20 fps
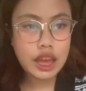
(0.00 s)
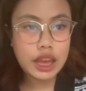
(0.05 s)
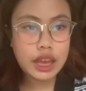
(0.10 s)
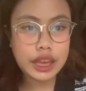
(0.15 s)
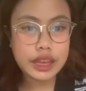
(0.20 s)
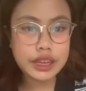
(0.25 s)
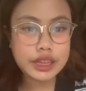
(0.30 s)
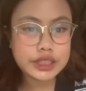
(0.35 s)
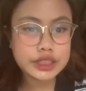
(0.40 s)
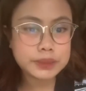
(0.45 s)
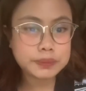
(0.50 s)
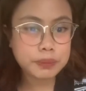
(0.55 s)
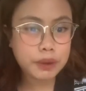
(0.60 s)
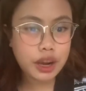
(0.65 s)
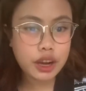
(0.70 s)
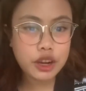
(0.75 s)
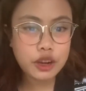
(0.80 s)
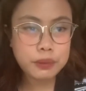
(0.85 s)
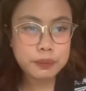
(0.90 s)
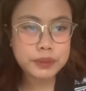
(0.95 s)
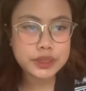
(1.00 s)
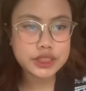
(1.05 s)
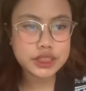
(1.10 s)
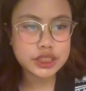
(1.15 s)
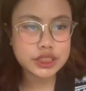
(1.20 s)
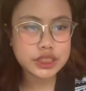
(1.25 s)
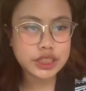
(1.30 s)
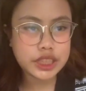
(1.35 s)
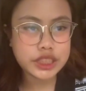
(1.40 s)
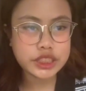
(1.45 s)
In this part of
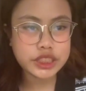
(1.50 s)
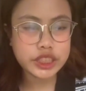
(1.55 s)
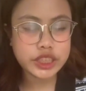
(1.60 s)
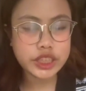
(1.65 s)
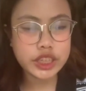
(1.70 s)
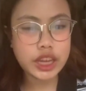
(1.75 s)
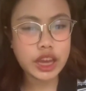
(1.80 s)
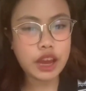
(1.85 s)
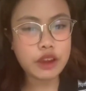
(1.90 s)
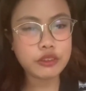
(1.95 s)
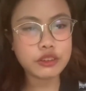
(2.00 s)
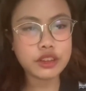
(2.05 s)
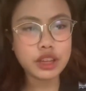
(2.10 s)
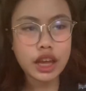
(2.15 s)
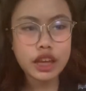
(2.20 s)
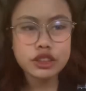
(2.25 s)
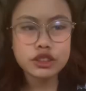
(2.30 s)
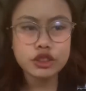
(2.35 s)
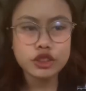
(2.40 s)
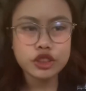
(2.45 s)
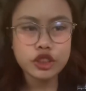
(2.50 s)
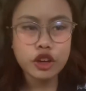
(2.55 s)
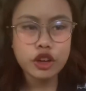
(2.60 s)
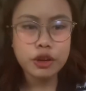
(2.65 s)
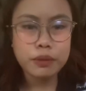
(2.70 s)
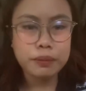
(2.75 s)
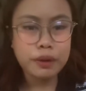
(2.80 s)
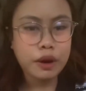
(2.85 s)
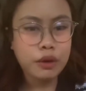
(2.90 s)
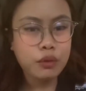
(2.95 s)
presentation, I would like to talk
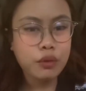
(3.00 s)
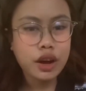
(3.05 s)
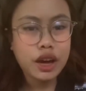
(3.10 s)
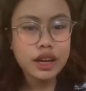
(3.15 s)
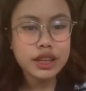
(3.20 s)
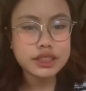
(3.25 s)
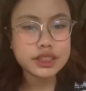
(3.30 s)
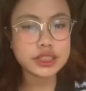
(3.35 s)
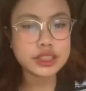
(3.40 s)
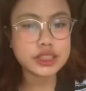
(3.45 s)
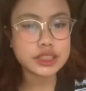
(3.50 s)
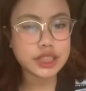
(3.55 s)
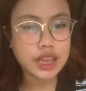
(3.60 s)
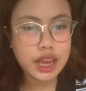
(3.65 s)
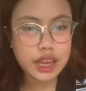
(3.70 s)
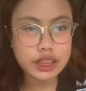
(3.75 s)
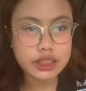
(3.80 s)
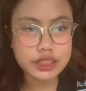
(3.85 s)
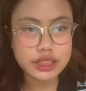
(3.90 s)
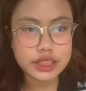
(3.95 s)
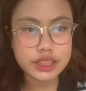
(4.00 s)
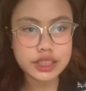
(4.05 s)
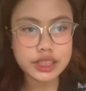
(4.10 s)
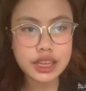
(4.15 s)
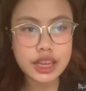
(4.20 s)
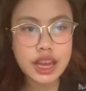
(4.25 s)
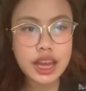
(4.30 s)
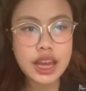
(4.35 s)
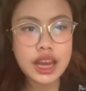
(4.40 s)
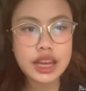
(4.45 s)
about what is anxiety.
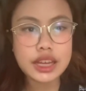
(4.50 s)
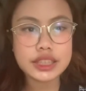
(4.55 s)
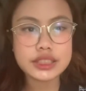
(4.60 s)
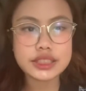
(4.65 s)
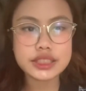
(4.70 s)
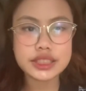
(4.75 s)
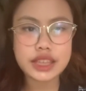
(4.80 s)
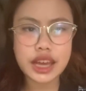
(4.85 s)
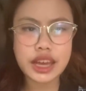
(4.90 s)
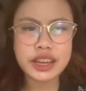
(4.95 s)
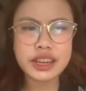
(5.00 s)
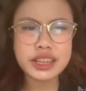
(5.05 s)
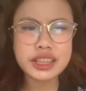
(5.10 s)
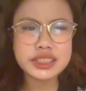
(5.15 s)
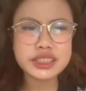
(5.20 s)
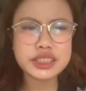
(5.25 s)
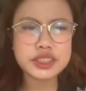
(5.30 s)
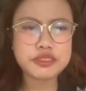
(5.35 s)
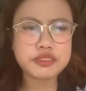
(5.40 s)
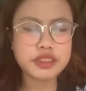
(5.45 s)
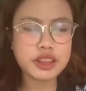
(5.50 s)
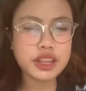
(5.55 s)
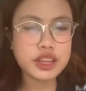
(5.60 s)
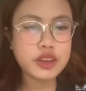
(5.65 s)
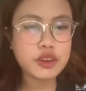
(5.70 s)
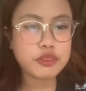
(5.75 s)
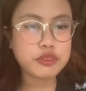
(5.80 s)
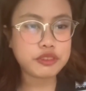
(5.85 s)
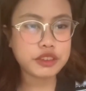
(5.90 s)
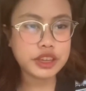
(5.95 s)
Anxiety is a feeling
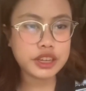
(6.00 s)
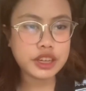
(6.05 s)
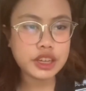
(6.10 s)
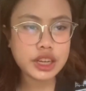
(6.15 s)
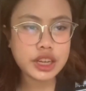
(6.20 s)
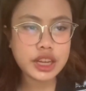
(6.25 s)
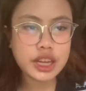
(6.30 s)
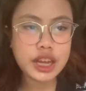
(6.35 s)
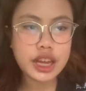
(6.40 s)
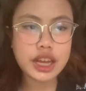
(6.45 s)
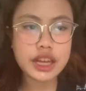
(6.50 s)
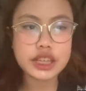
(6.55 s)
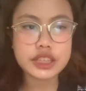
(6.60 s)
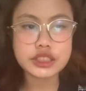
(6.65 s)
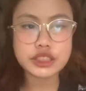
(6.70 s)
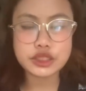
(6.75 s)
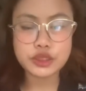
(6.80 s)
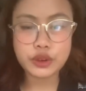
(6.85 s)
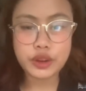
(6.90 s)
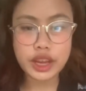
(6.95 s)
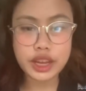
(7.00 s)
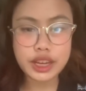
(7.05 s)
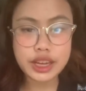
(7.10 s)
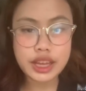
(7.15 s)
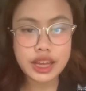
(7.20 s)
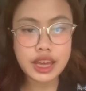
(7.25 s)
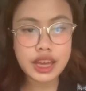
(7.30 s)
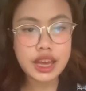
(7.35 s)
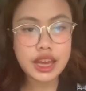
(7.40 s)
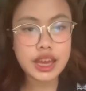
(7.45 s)
of fear, dread,
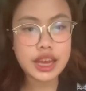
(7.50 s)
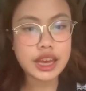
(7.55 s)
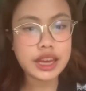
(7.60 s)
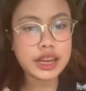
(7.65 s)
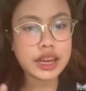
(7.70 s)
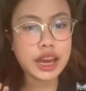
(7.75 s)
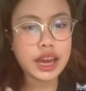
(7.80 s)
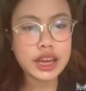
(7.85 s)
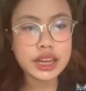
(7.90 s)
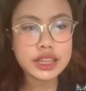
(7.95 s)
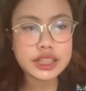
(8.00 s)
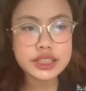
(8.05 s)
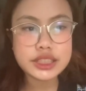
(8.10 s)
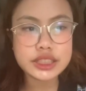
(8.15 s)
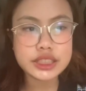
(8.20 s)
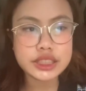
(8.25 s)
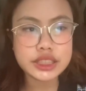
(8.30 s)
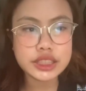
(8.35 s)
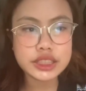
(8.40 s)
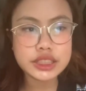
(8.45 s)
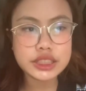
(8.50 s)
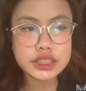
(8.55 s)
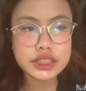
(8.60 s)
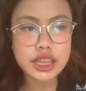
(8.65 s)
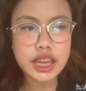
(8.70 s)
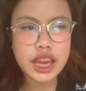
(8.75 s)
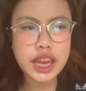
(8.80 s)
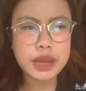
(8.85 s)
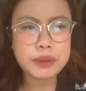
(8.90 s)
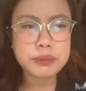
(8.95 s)
and uneasiness.
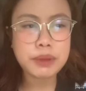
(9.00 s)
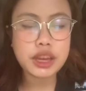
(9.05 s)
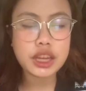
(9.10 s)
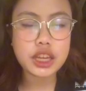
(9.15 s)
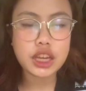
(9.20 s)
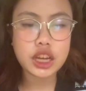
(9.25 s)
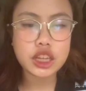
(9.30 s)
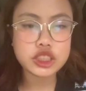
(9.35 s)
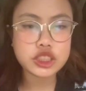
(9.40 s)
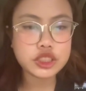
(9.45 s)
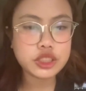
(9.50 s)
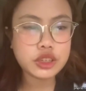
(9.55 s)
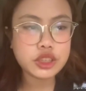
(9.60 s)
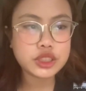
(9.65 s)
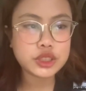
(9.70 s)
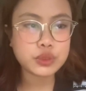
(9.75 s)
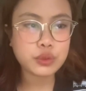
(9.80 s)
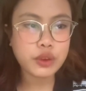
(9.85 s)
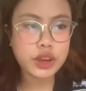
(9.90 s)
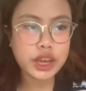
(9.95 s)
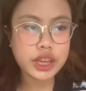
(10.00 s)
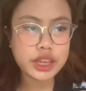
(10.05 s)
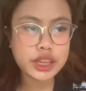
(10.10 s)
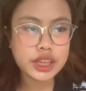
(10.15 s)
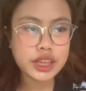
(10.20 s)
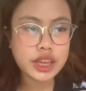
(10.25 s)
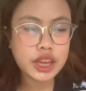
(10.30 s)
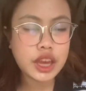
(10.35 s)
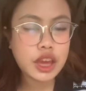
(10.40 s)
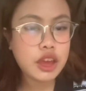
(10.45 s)
It might cause you to sweat,
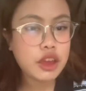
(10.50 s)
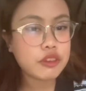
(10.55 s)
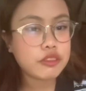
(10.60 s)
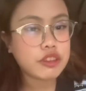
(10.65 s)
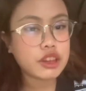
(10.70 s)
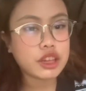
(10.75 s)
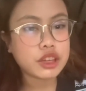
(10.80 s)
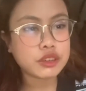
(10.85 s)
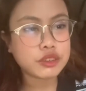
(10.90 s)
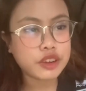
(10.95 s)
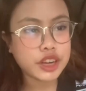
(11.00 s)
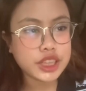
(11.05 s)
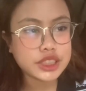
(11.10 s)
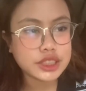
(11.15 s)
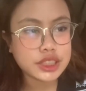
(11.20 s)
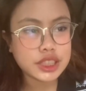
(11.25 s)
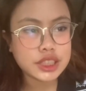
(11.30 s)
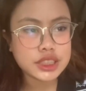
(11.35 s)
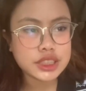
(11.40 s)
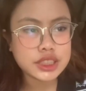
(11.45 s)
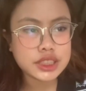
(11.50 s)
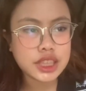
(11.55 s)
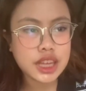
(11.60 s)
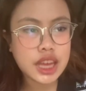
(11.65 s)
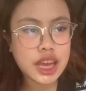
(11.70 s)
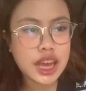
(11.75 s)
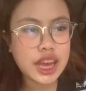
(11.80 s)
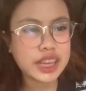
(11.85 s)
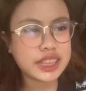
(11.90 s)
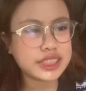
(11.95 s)
feel restless
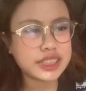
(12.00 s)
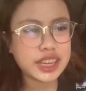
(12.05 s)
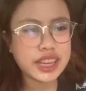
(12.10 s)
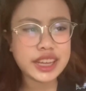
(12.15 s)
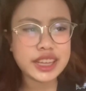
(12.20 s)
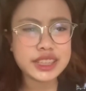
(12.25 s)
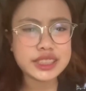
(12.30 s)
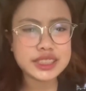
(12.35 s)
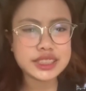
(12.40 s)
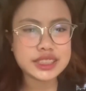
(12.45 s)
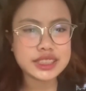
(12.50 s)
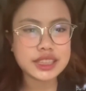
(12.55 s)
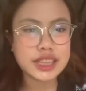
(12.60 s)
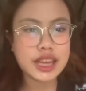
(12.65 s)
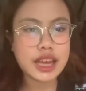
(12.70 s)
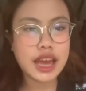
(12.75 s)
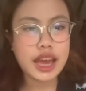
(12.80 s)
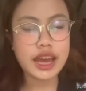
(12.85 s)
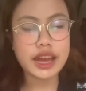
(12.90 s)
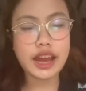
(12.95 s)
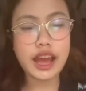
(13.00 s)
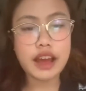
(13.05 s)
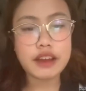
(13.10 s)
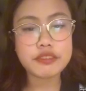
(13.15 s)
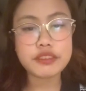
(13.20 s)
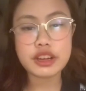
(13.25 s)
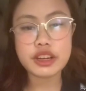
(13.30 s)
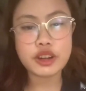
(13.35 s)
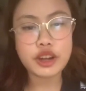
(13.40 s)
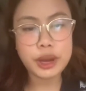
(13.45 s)
and tense, and have
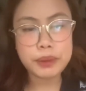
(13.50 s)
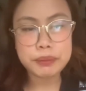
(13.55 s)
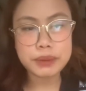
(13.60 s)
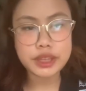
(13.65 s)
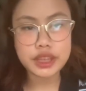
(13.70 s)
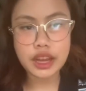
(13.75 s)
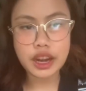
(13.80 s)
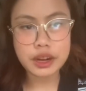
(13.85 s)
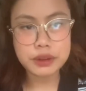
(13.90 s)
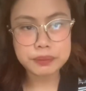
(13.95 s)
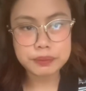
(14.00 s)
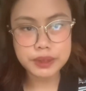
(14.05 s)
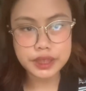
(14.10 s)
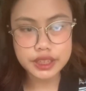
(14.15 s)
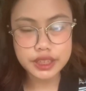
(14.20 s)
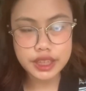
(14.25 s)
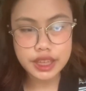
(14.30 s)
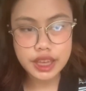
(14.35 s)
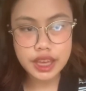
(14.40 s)
a rapid heartbeat.